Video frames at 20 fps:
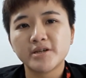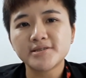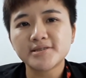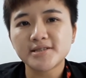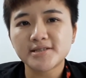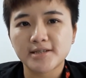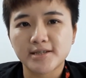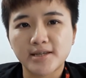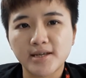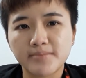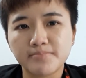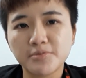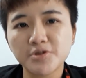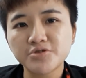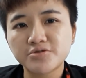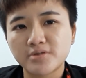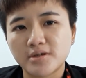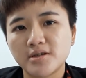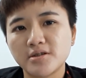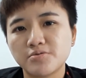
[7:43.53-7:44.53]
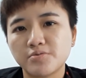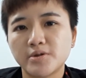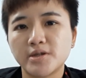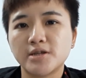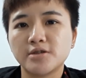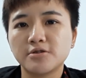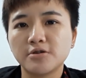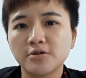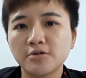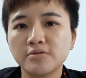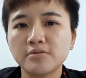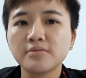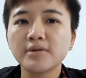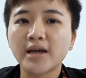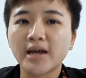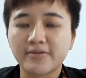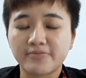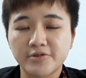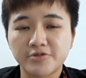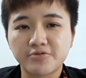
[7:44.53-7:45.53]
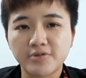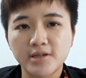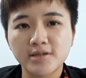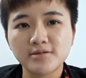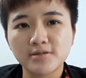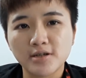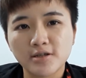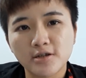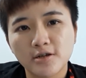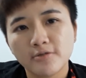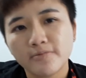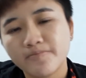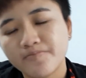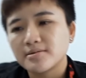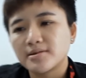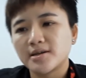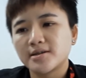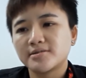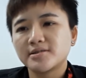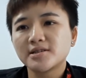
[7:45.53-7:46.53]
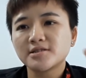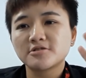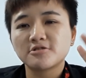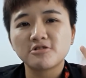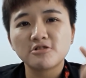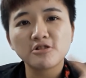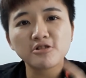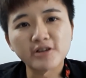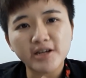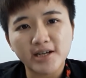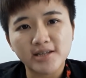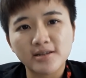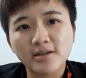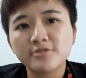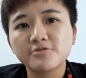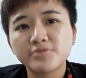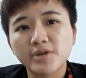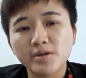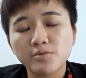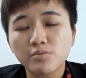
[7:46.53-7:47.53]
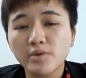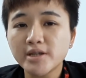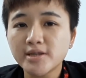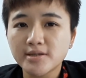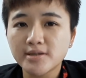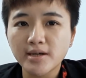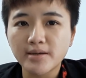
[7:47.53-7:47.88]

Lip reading: This is the thing, most traders, when they don't have a trading journal, they just look at that trade one